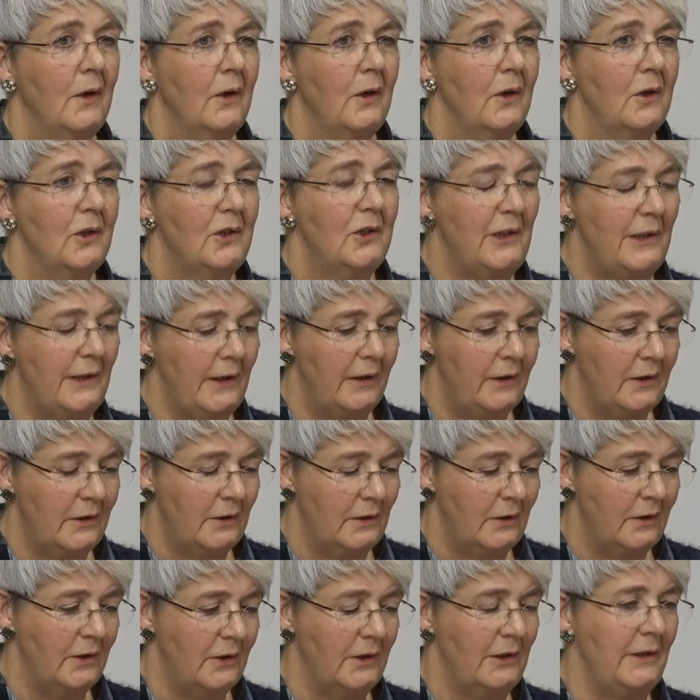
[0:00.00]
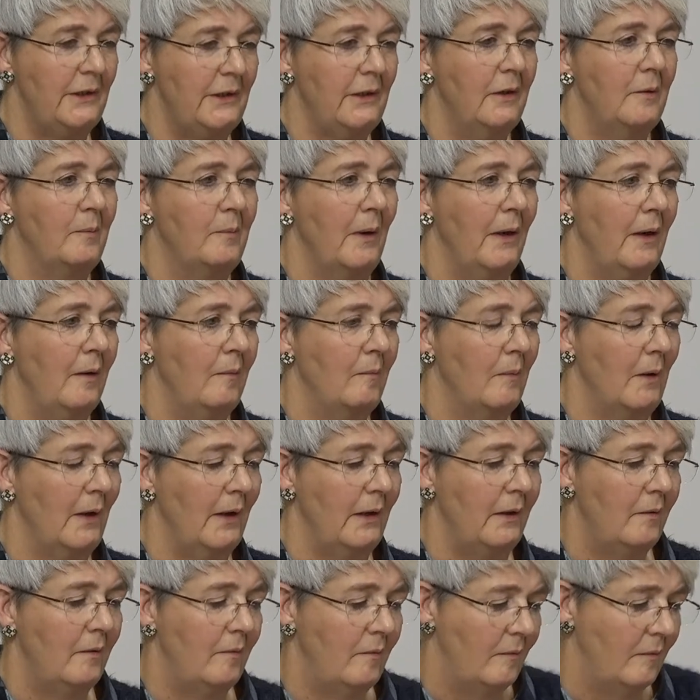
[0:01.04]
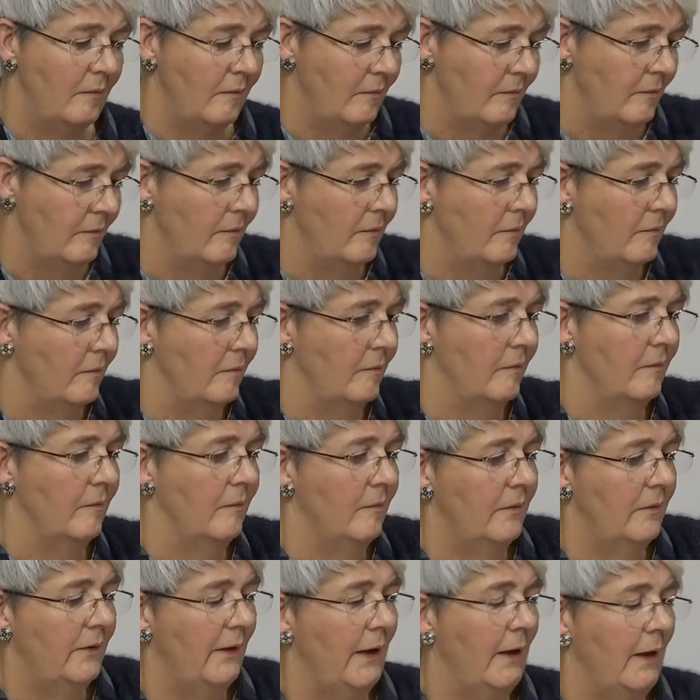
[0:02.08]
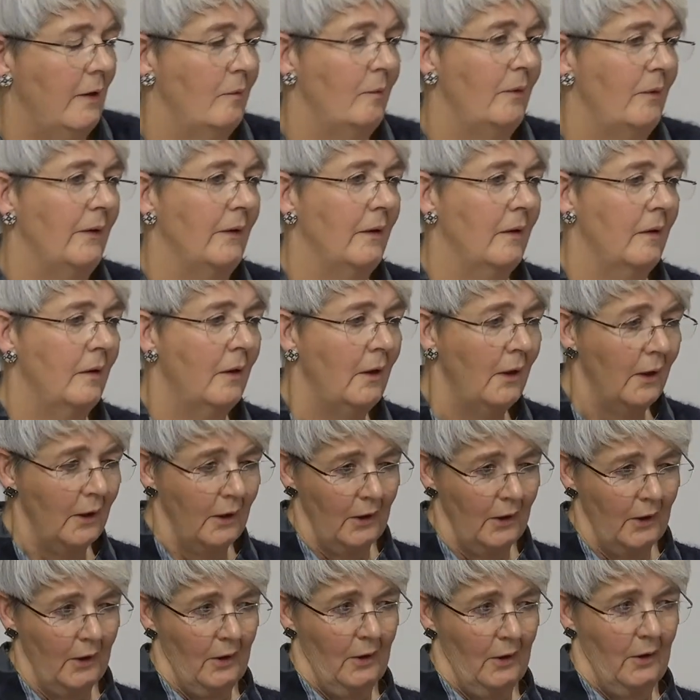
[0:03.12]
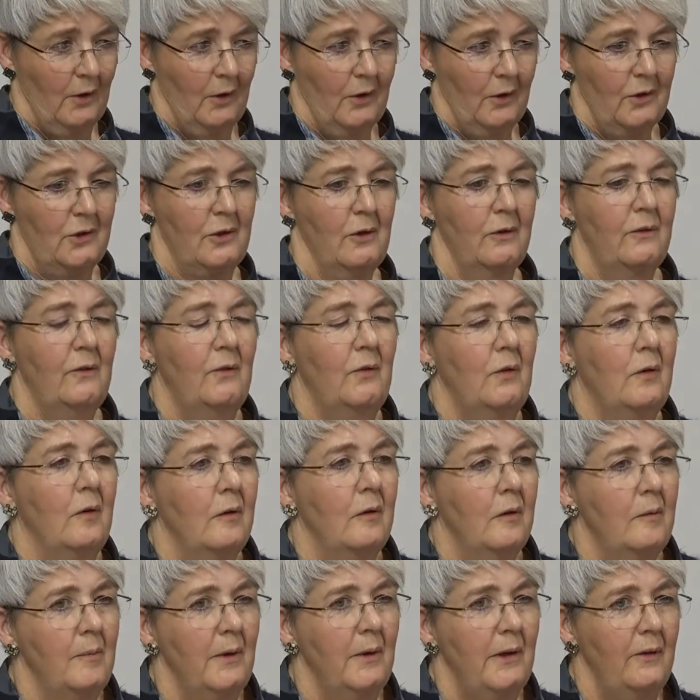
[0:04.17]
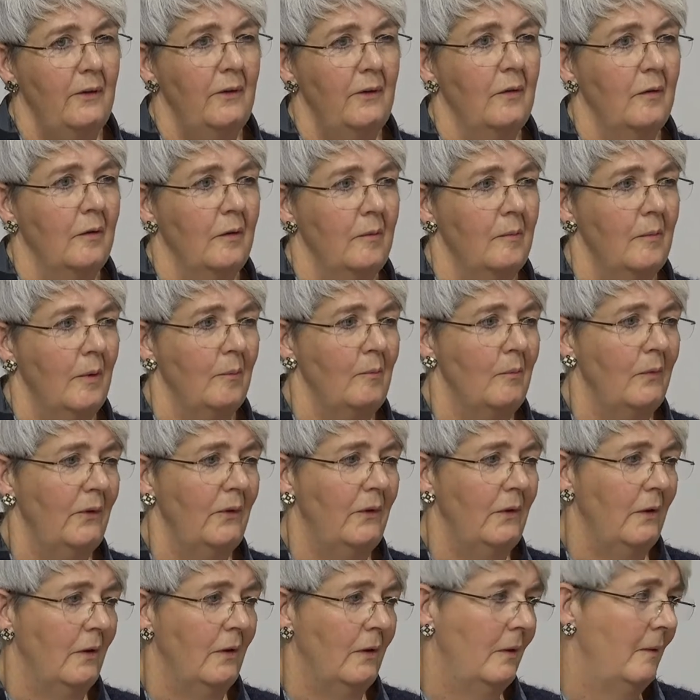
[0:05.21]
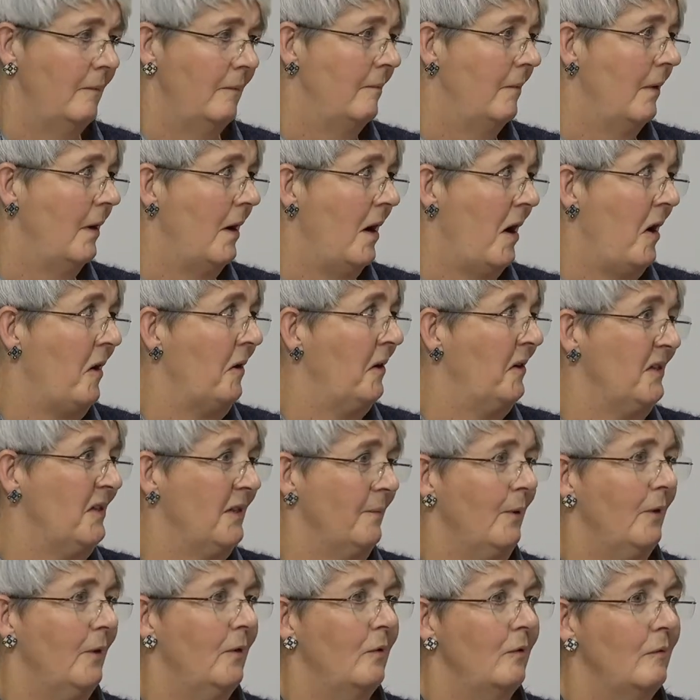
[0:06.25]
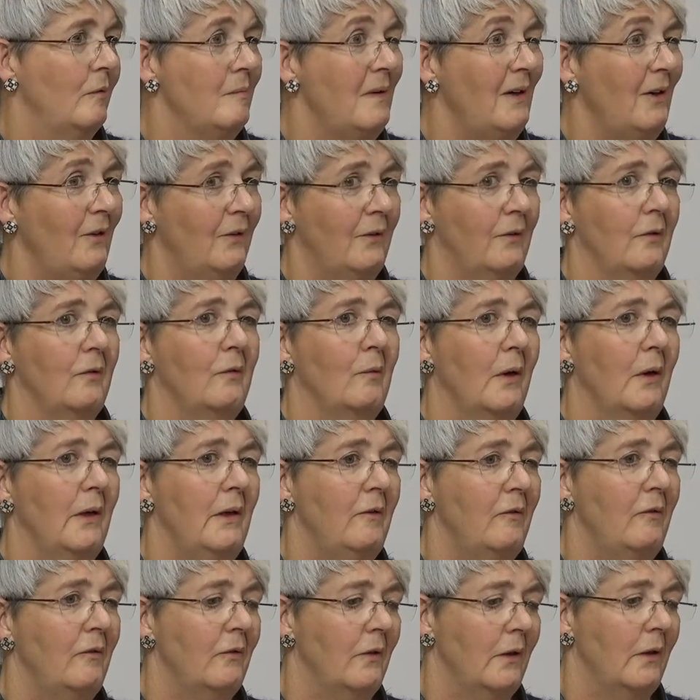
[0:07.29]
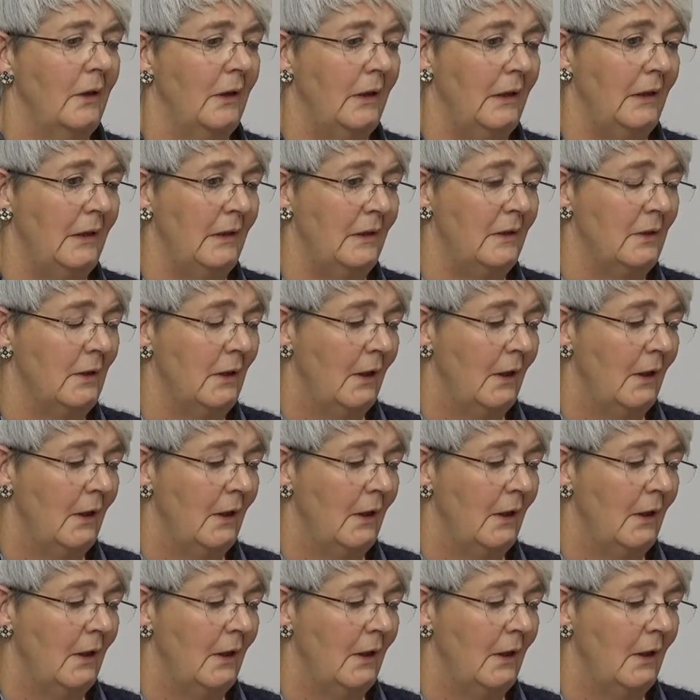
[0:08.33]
She did. She did. My dad was a Church of Scotland minister, and Mum was your archetypical minister's wife, and